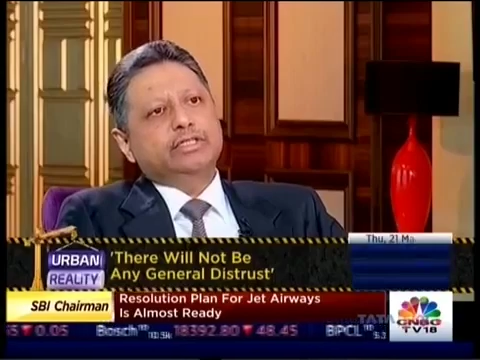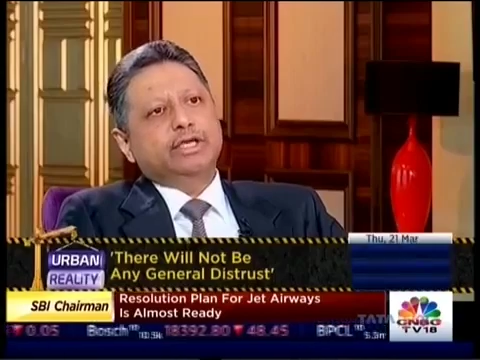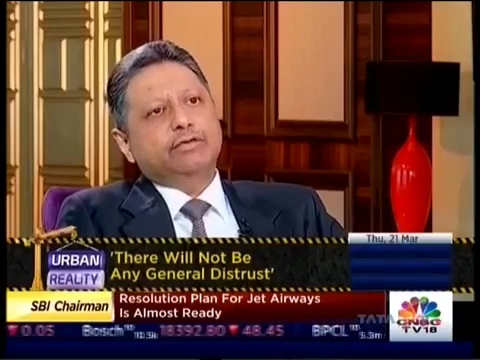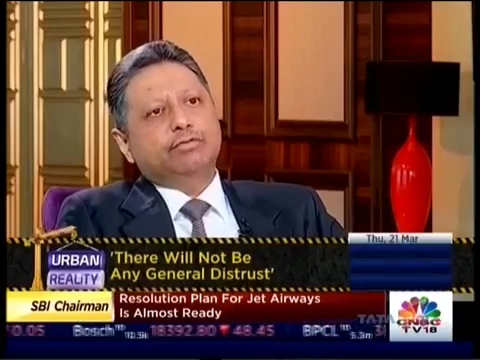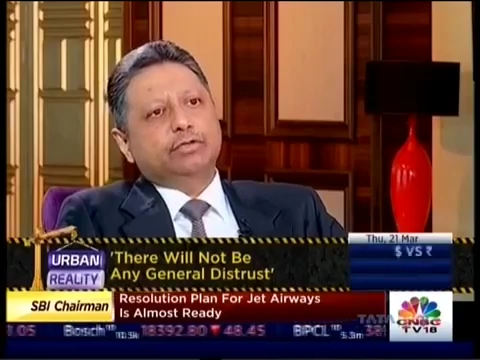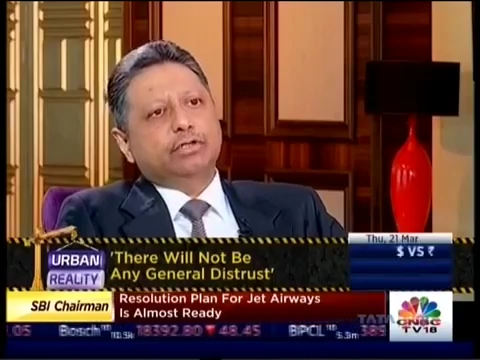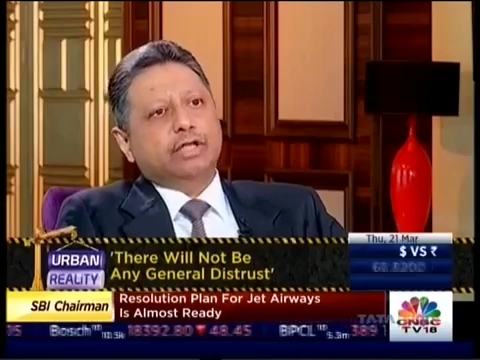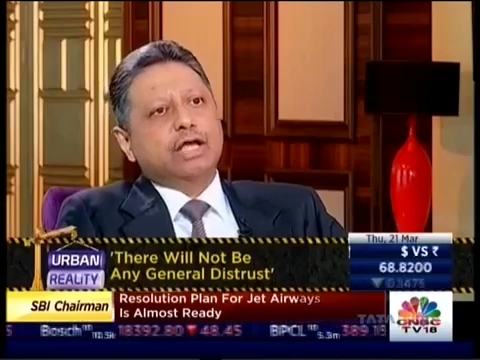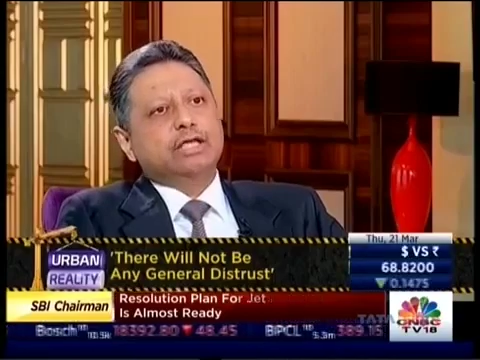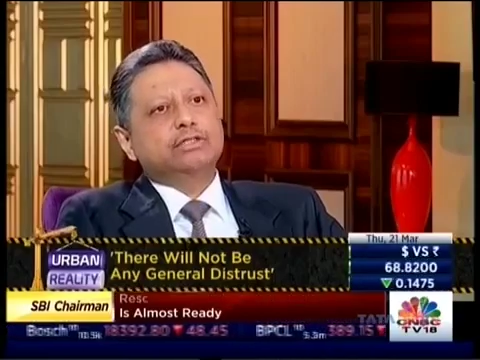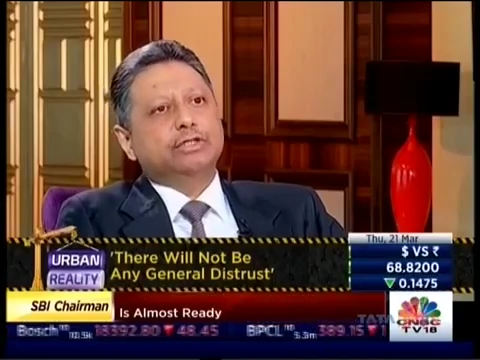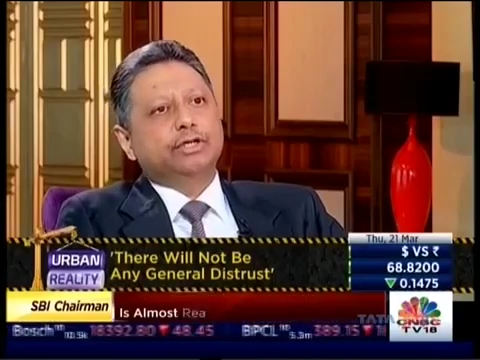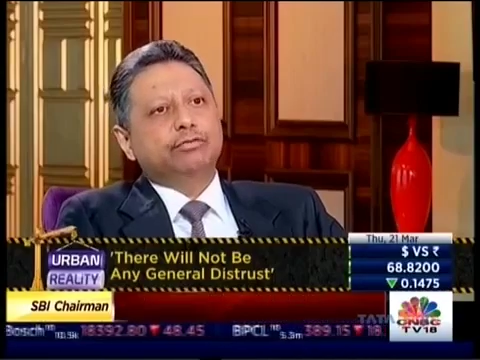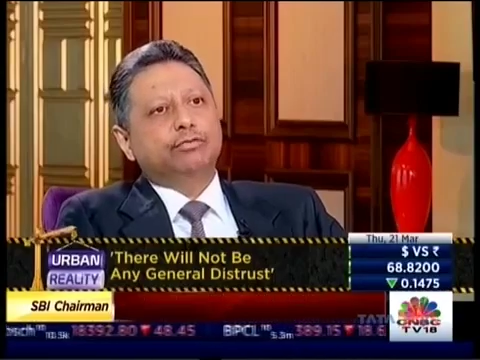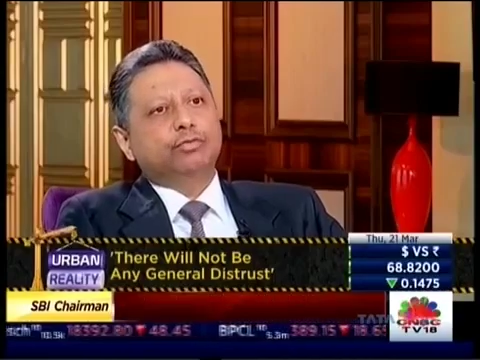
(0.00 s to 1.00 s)
saying for the
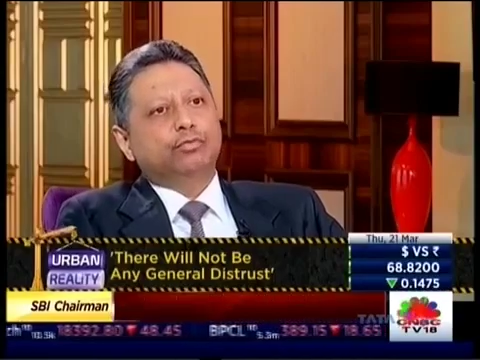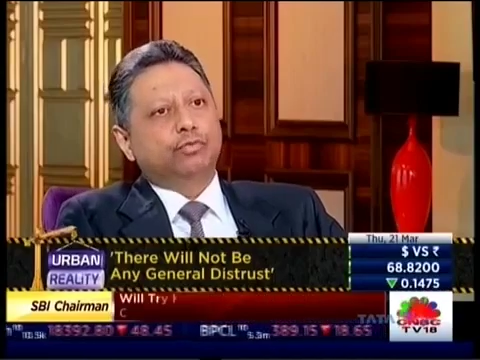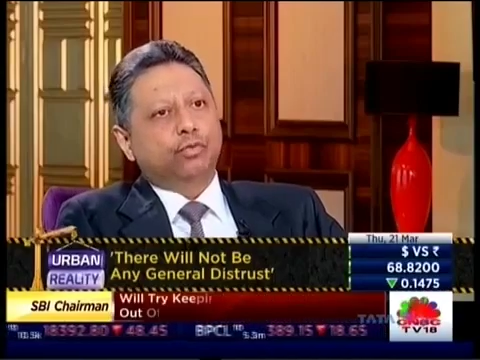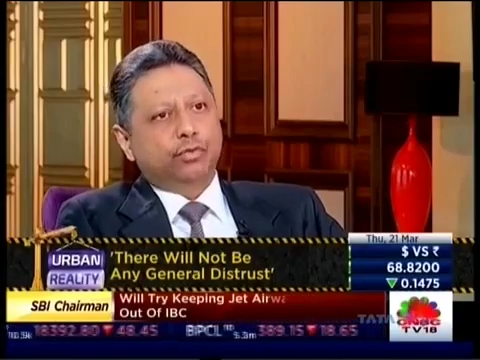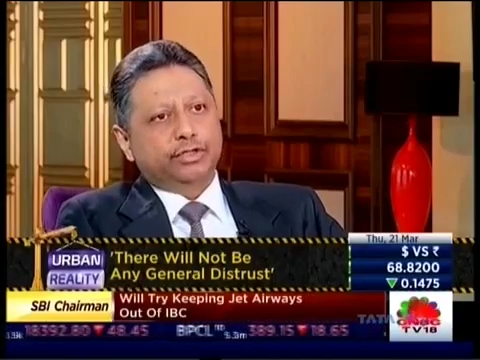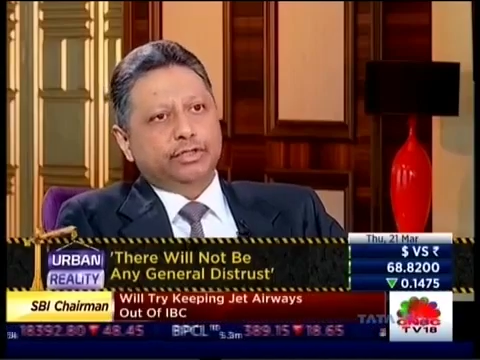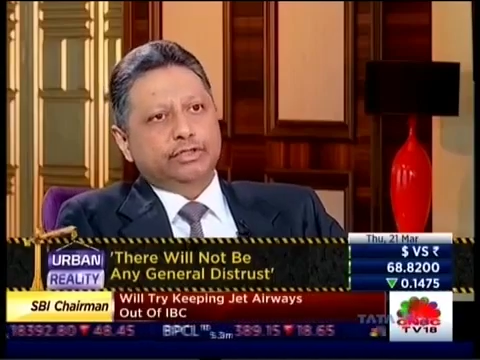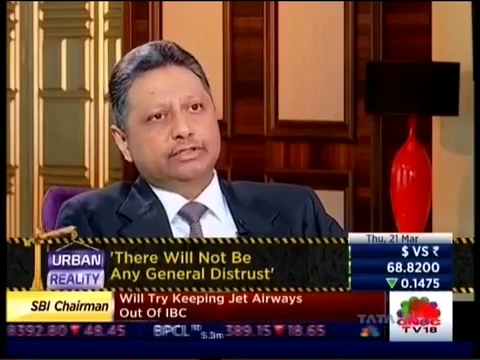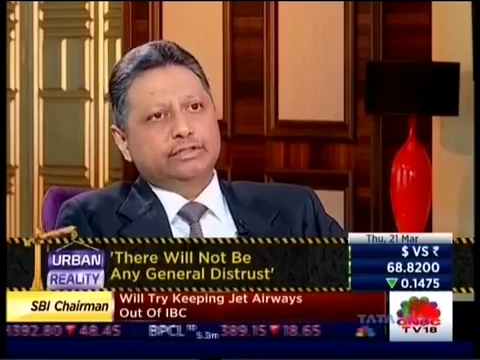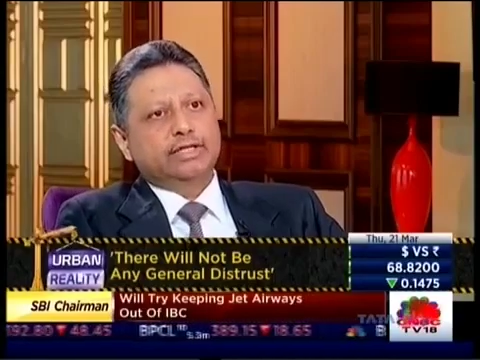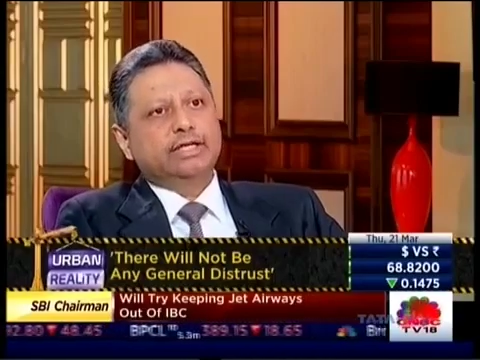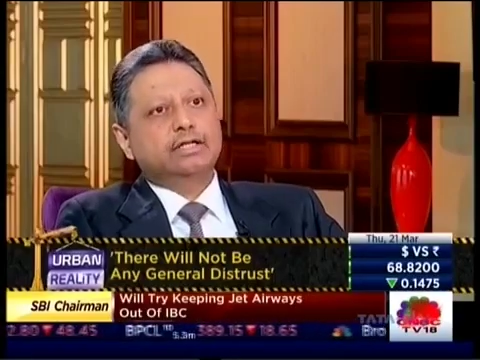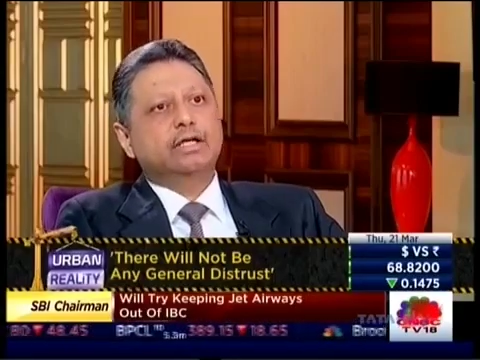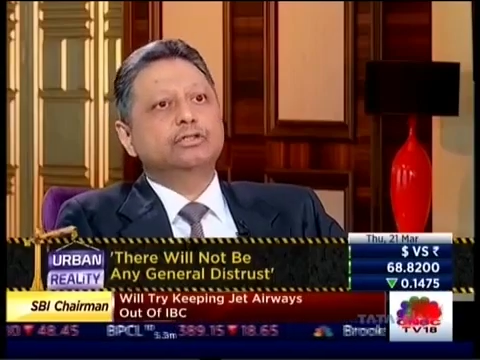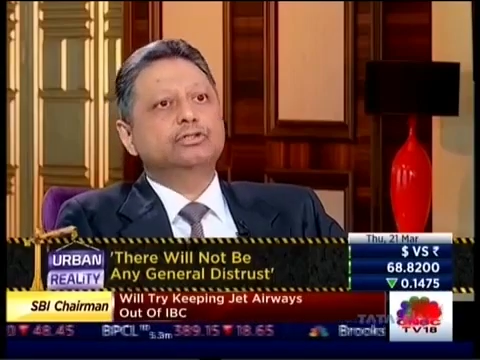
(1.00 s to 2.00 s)
last 3 to 4 years,
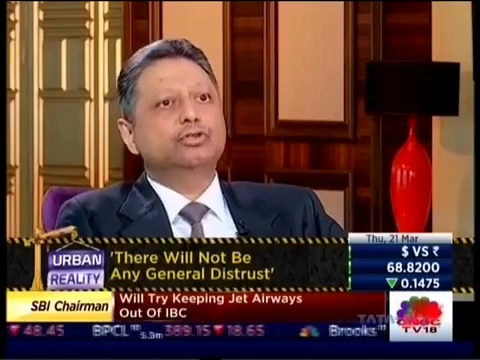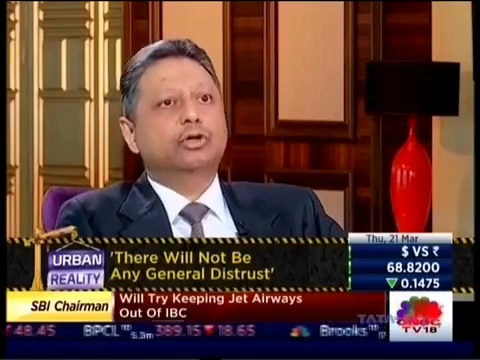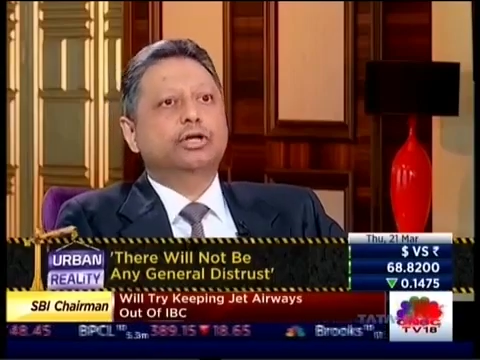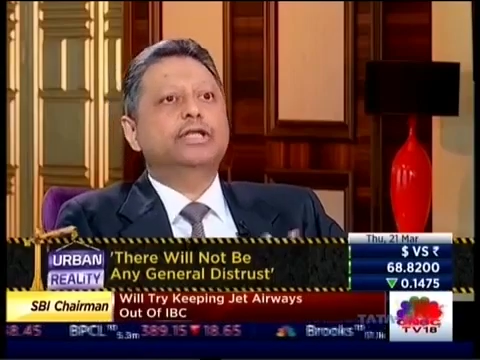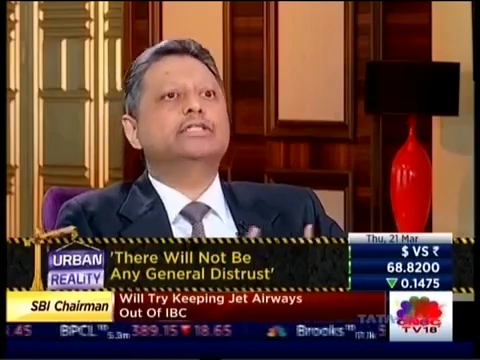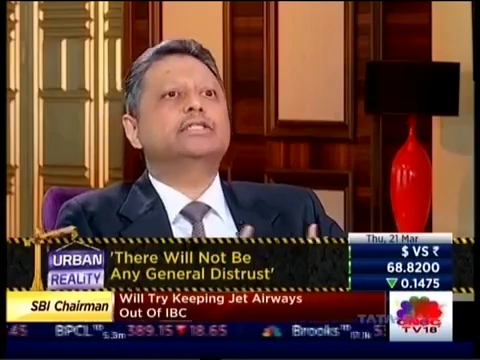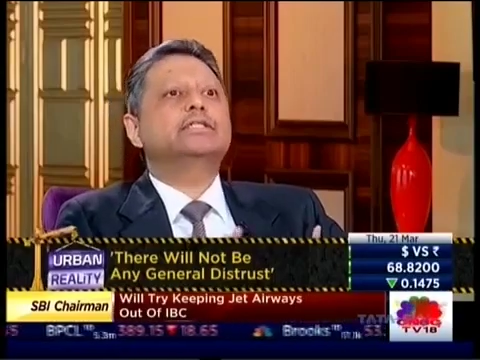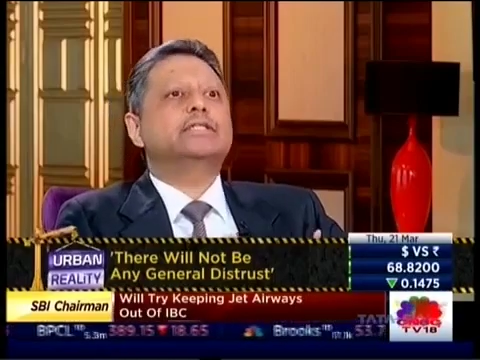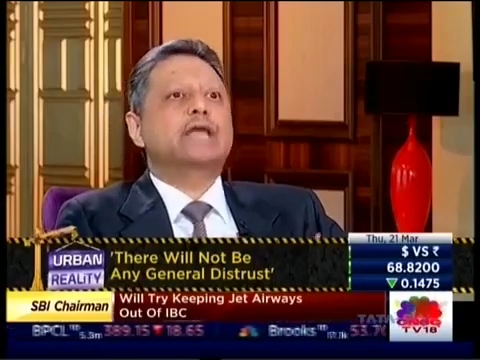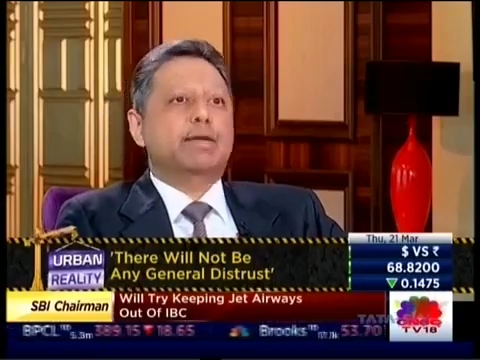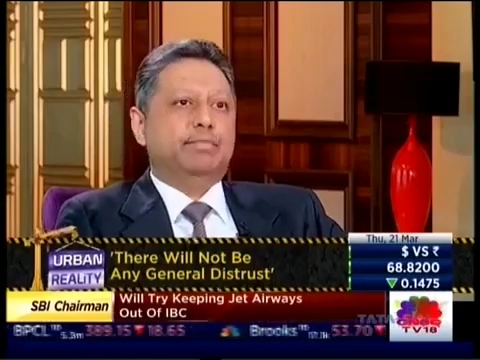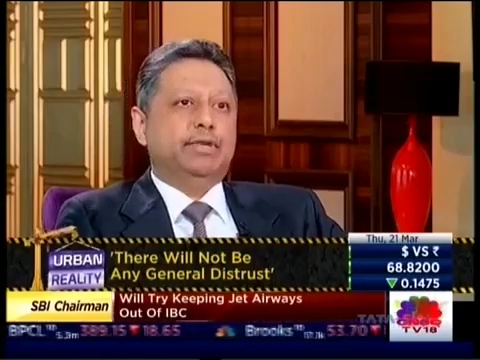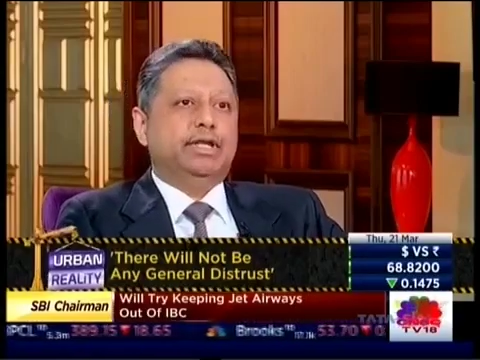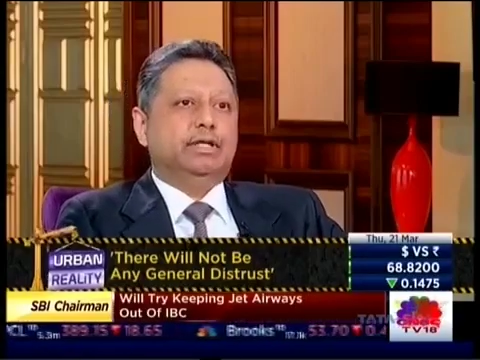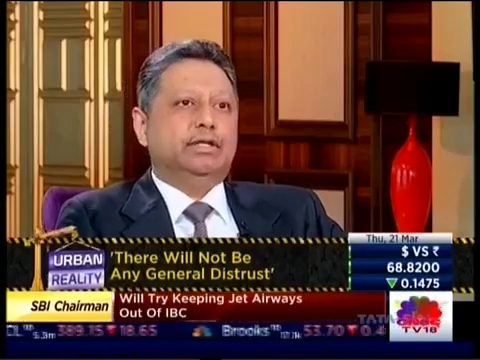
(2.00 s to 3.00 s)
that consolidation is
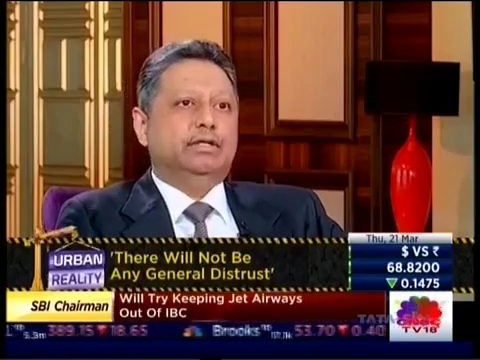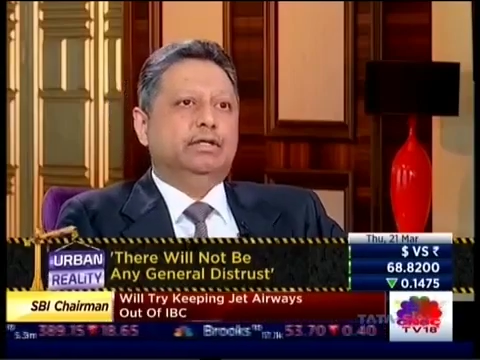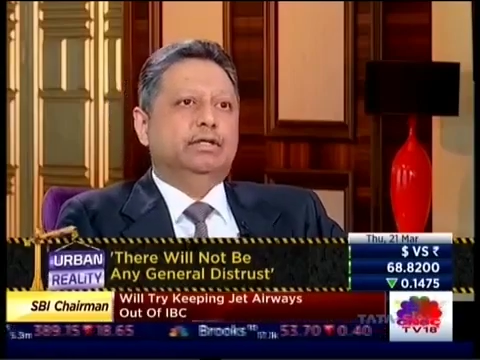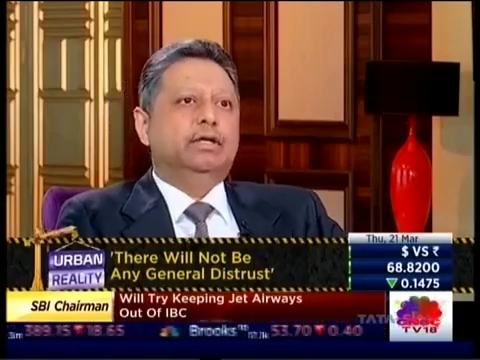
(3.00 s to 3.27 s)
happening.